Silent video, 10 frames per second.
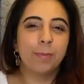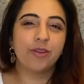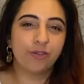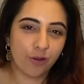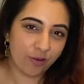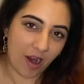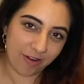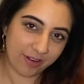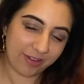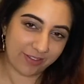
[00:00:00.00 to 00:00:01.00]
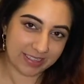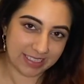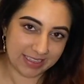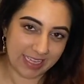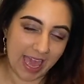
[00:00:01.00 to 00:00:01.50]
Before I
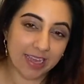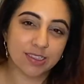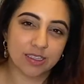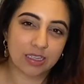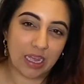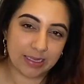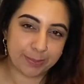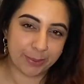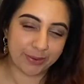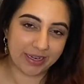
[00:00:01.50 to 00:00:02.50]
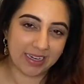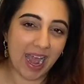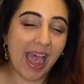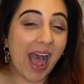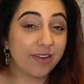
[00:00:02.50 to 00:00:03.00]
revisit the exercise point,
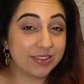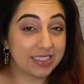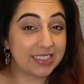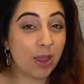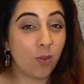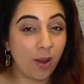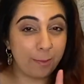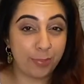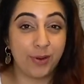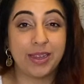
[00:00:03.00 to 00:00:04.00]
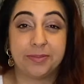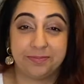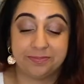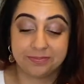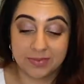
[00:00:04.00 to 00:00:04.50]
I have to say one point,
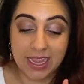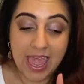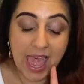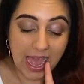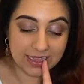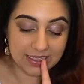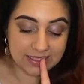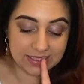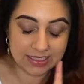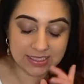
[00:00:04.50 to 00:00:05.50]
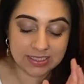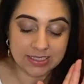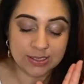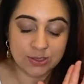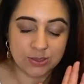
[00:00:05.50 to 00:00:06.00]
and this is a
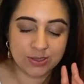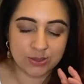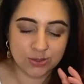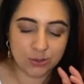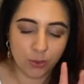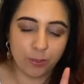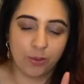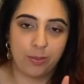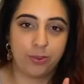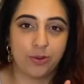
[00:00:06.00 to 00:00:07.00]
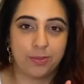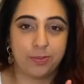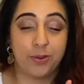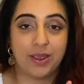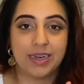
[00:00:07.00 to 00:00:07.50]
super important
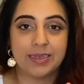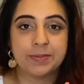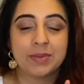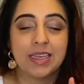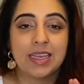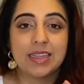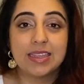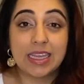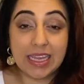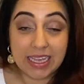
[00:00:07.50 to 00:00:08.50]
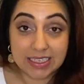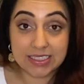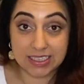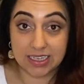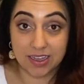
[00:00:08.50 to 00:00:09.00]
point. The
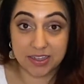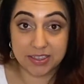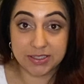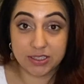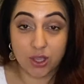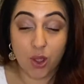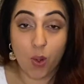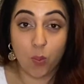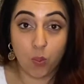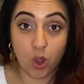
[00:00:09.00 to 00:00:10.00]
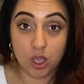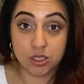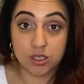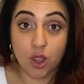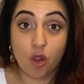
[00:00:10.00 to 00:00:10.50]
itchiness
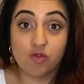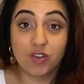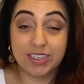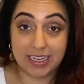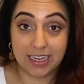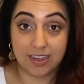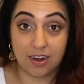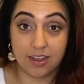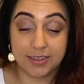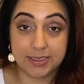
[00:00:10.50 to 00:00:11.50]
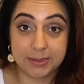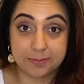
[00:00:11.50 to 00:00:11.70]
was ridiculous.